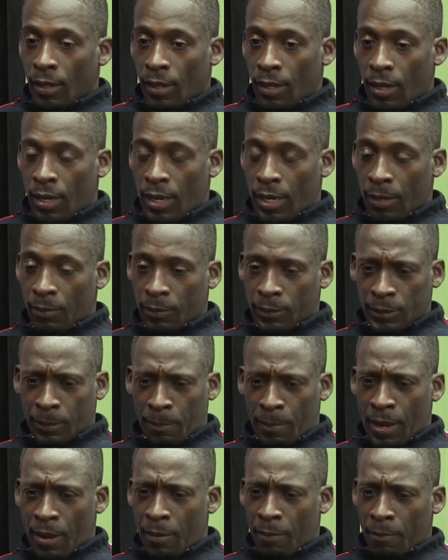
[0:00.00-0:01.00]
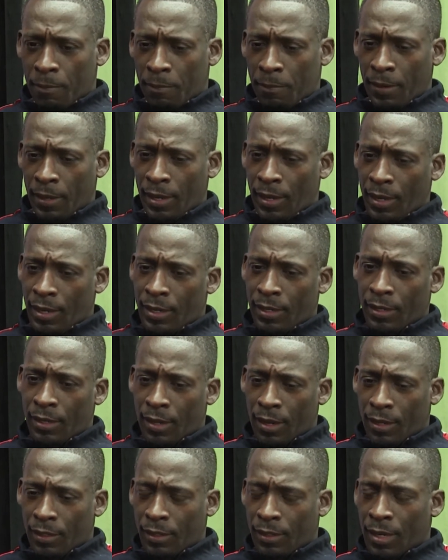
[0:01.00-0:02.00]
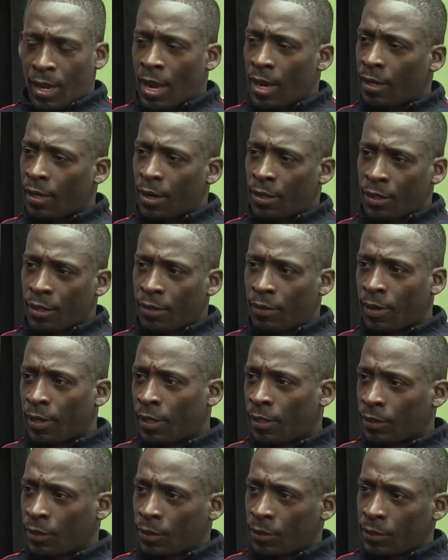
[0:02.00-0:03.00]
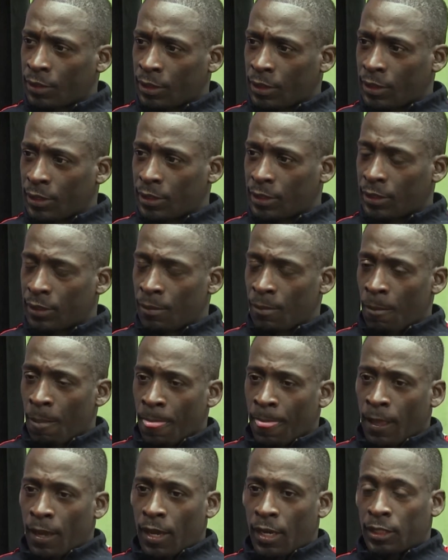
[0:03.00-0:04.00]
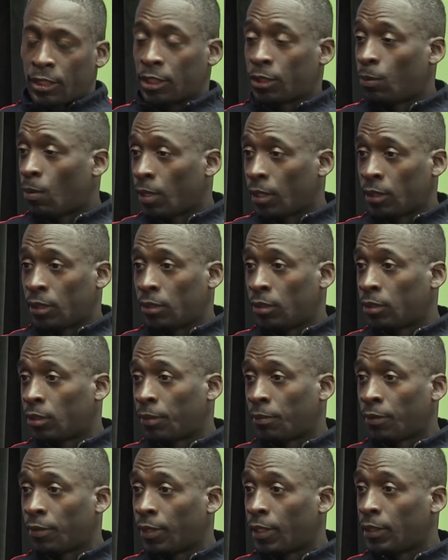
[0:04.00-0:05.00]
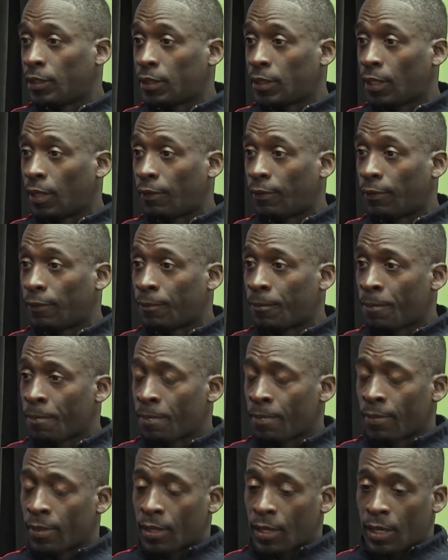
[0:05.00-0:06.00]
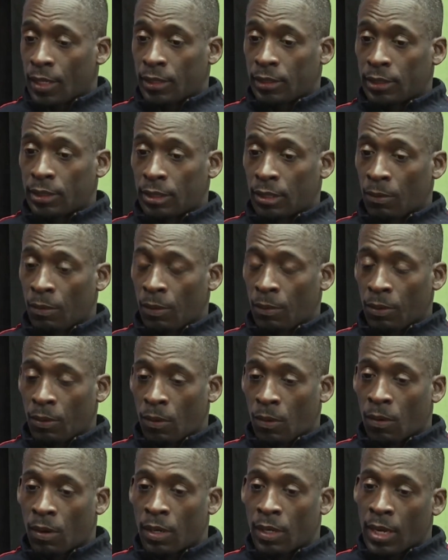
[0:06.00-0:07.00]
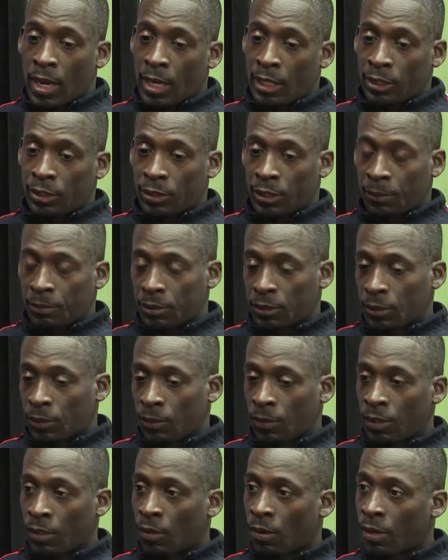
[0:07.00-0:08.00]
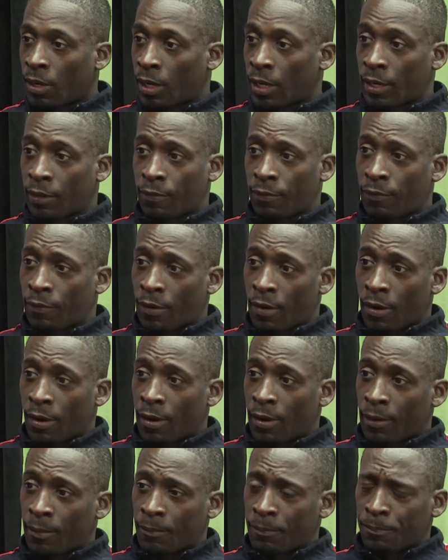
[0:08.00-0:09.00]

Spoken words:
And it was about me and 9 other green enthusiasts just wanting to do some green stuff. And so we would organize trips to an organic farm.